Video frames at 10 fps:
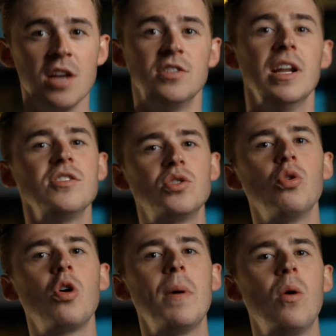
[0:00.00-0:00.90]
So let's
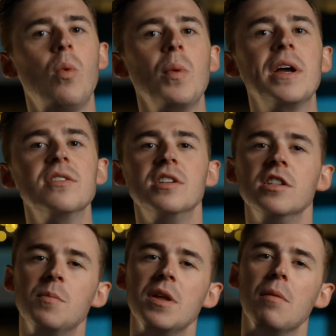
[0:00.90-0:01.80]
talk about what we
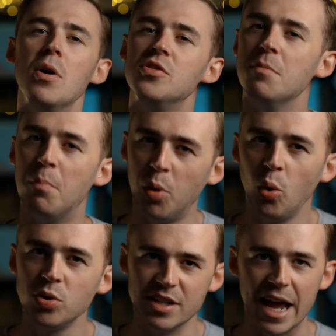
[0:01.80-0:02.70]
consider to be the most
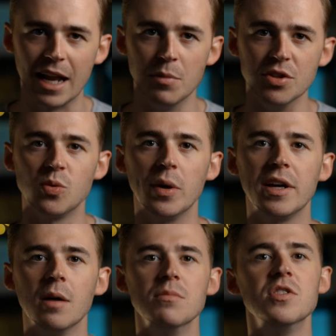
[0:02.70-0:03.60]
important elements when
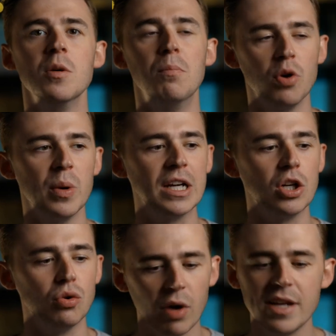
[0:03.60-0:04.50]
it comes to brewing
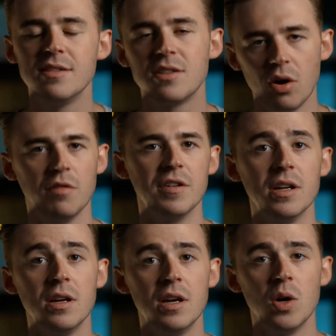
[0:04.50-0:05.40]
great
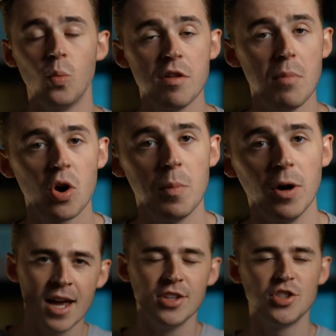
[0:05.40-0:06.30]
coffee with the Moka
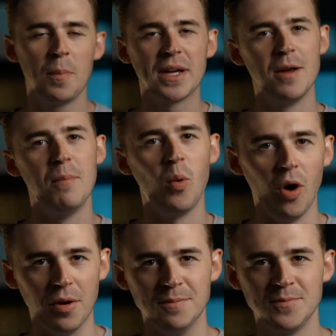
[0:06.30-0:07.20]
pot. Topic number
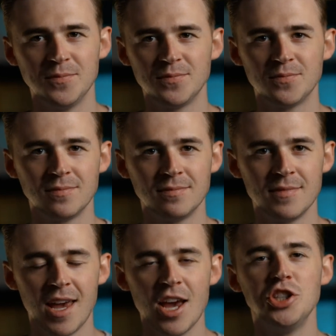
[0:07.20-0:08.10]
one.
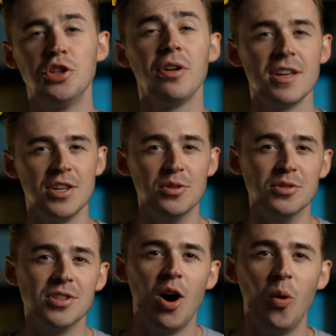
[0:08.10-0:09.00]
Should I
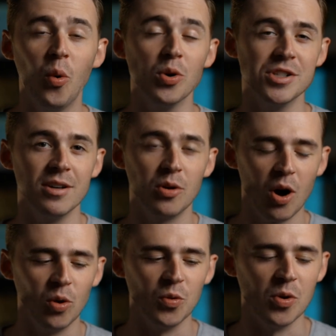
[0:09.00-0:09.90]
use hot water or
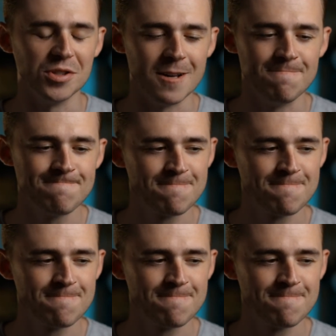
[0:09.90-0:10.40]
cold water?